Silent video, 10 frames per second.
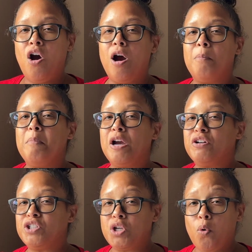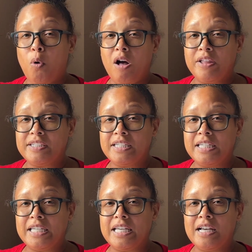our marriage
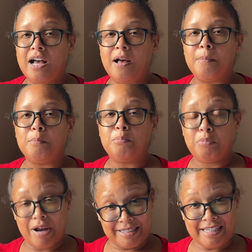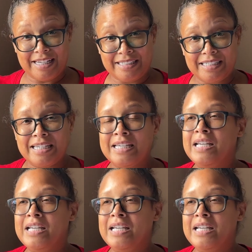equality precedent.